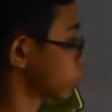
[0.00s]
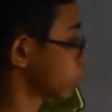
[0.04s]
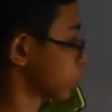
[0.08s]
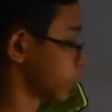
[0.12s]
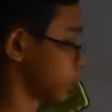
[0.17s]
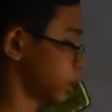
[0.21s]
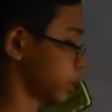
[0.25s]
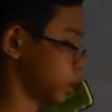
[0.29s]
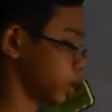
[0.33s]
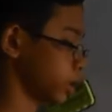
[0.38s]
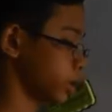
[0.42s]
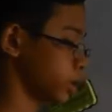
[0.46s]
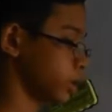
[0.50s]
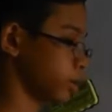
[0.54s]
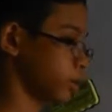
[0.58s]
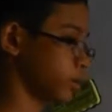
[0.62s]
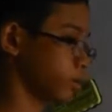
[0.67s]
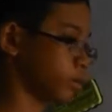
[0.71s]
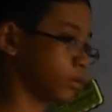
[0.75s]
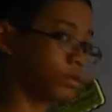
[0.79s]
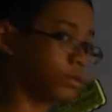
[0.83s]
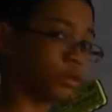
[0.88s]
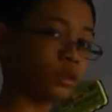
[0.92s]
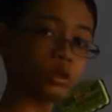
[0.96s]
Okay,
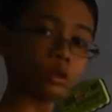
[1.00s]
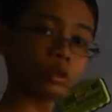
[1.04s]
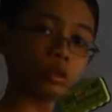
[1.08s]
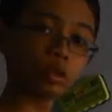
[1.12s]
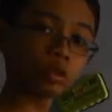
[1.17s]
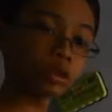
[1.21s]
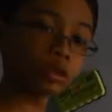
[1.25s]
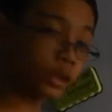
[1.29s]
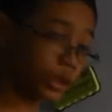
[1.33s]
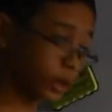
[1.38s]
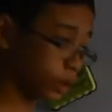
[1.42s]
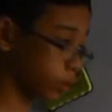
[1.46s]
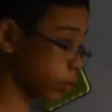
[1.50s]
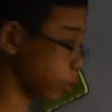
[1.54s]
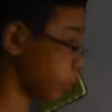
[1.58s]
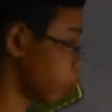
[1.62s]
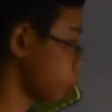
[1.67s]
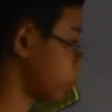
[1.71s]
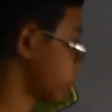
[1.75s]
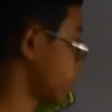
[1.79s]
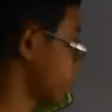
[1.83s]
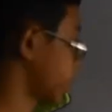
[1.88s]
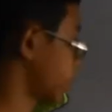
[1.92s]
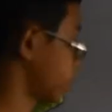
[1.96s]
don't get
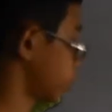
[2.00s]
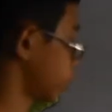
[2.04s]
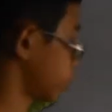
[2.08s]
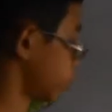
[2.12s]
complicated,